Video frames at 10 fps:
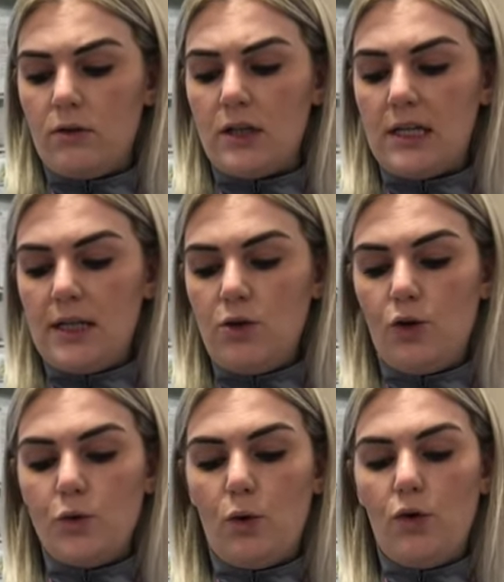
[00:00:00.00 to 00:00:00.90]
The
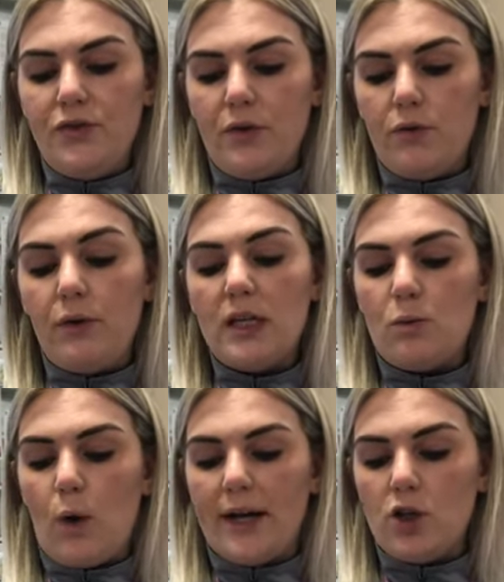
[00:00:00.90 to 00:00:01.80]
detours were also the
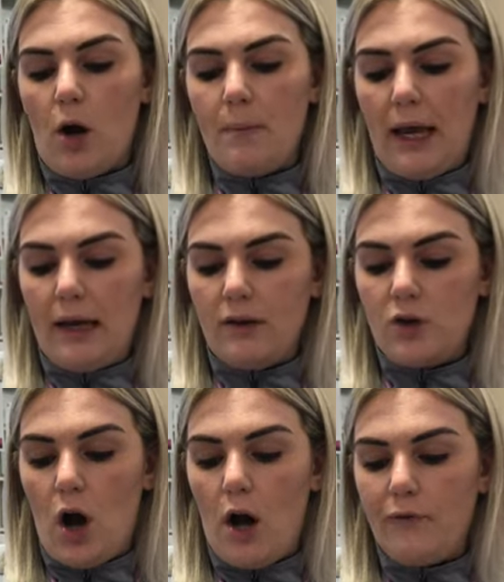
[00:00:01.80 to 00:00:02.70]
reason why Tomkin
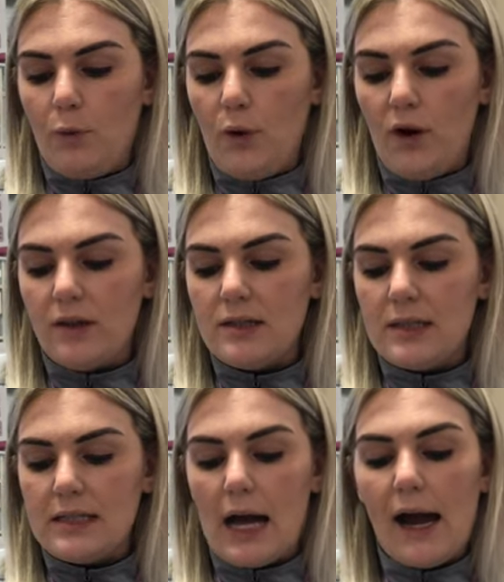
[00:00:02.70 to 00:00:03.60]
had carved the words,
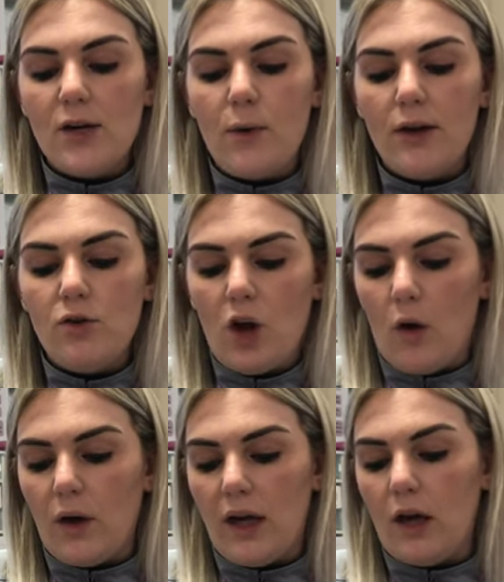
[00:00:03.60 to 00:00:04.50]
decide where you're
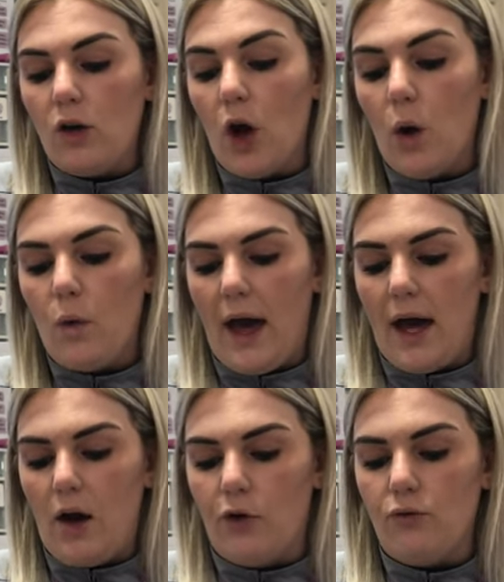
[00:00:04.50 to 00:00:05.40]
going and go
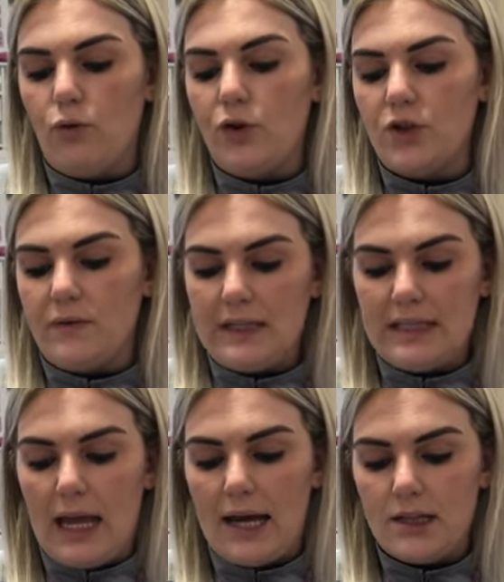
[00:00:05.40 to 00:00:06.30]
there on the runners of his
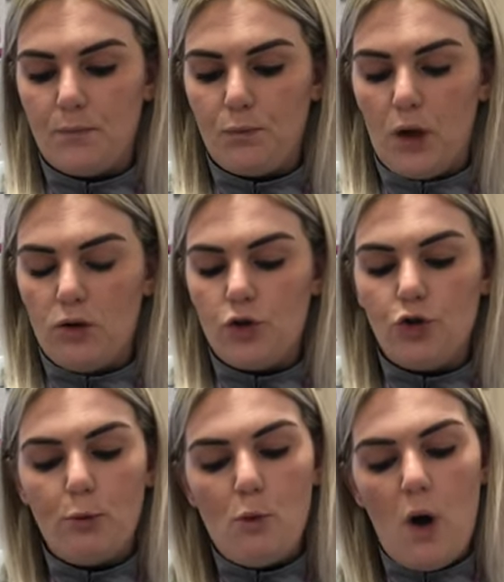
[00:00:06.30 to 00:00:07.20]
sled. The
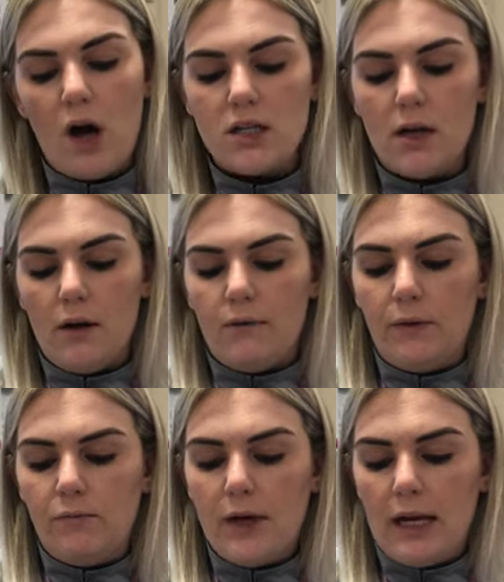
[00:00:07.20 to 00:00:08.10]
trouble was,
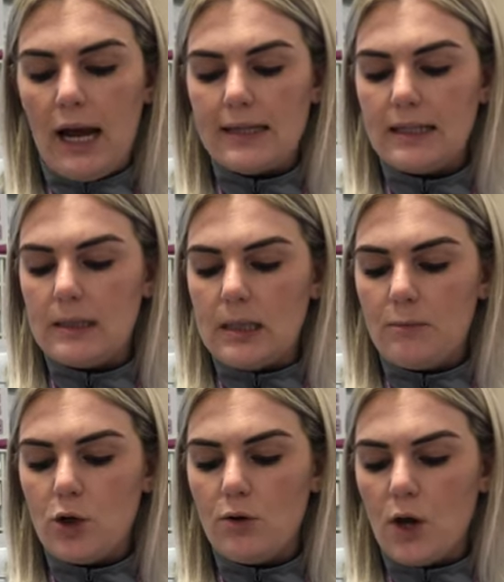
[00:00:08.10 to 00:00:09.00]
Flint realised as he
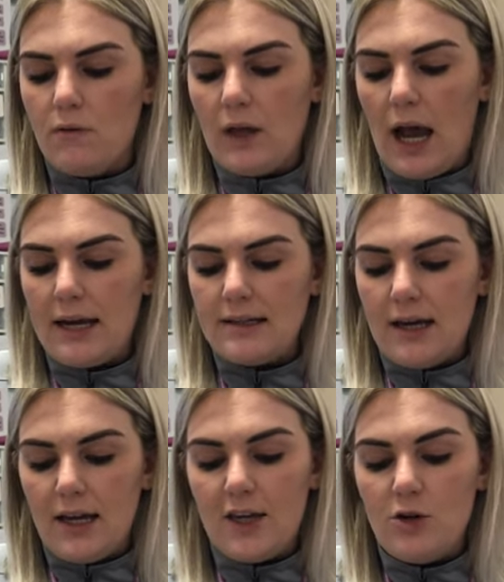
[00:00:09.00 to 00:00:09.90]
tiptoed over the ice,
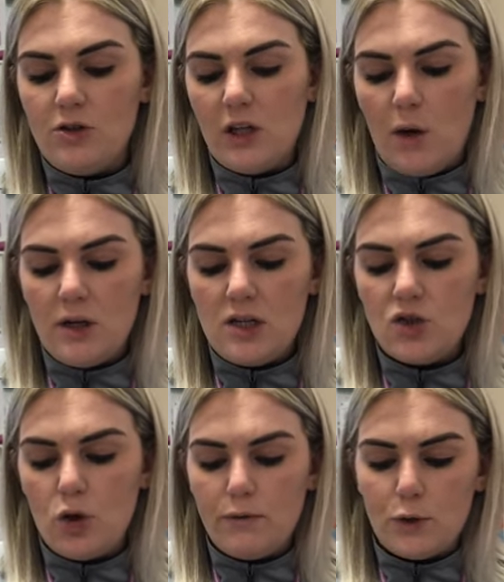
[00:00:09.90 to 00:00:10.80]
he usually only
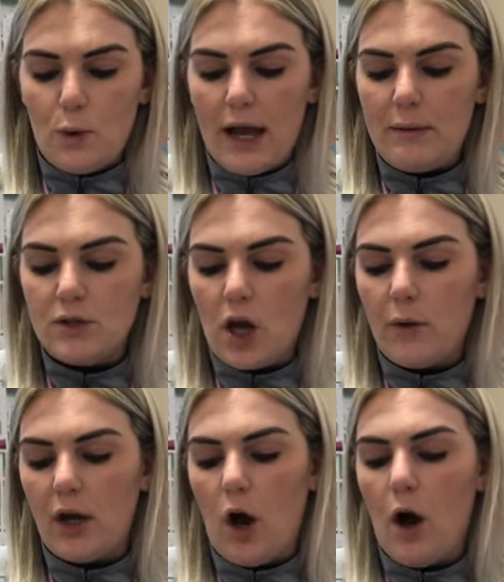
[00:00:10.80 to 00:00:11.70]
discovered where he was
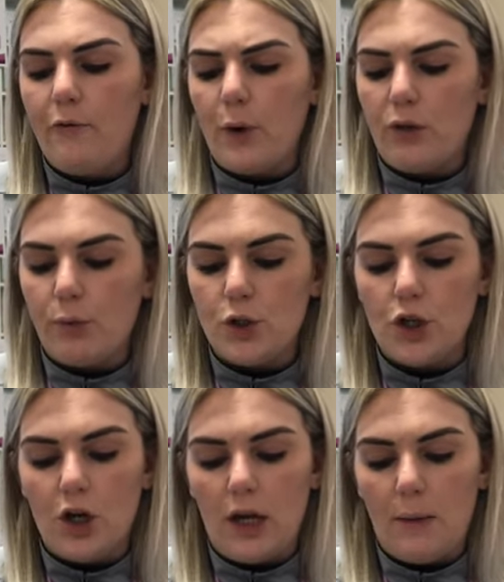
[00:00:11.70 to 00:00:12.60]
going halfway through a
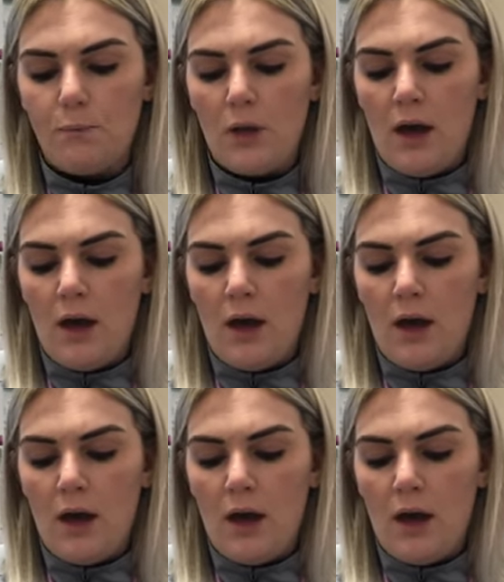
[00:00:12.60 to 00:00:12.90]
journey,